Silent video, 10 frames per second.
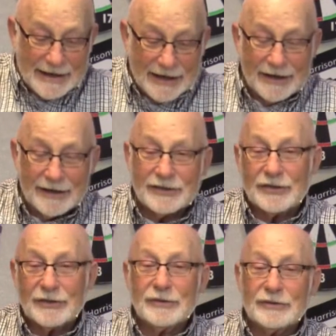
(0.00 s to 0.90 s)

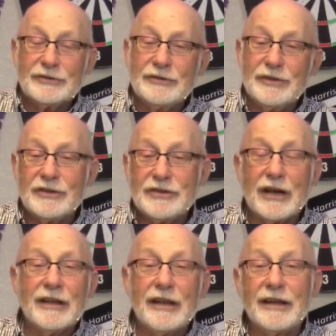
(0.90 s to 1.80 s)
So you
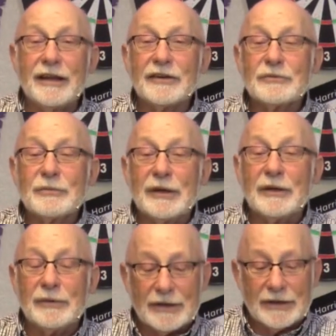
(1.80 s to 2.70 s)
check that out as
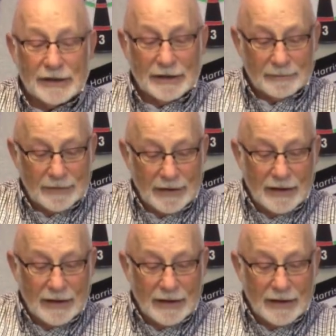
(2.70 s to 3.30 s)
well when you come.